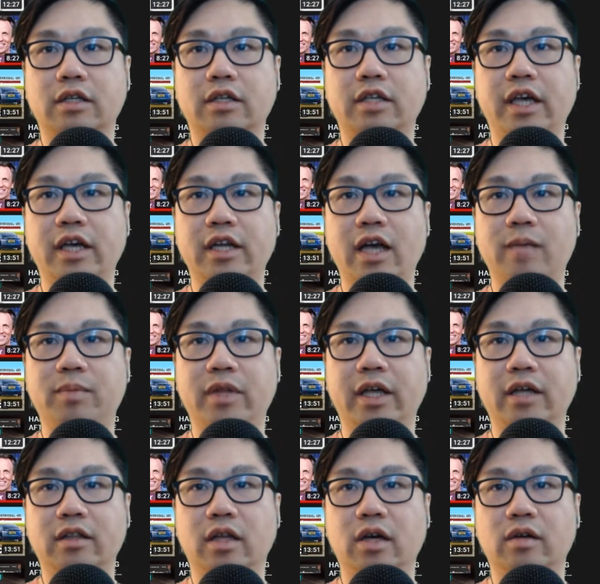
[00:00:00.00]
Can't I play
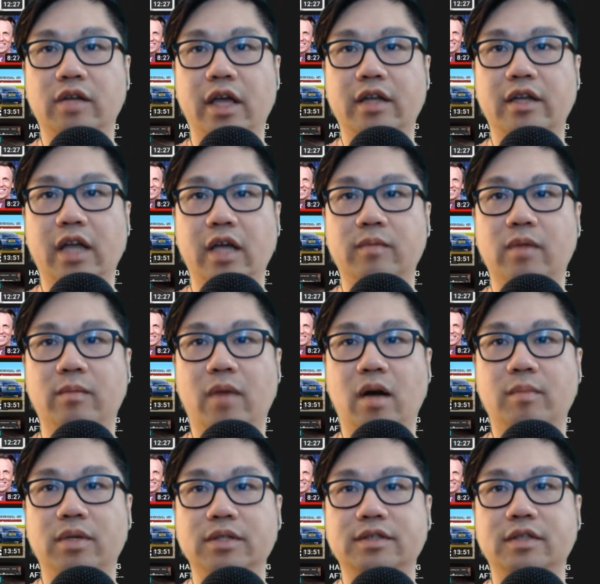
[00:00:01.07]
alone and name the
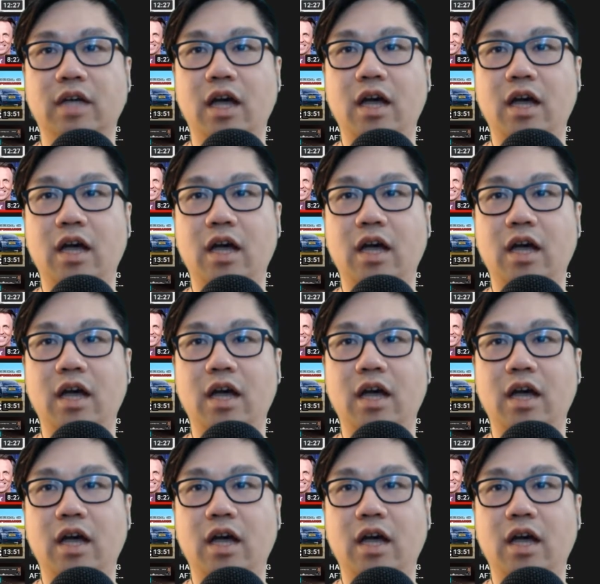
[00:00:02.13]
marbles?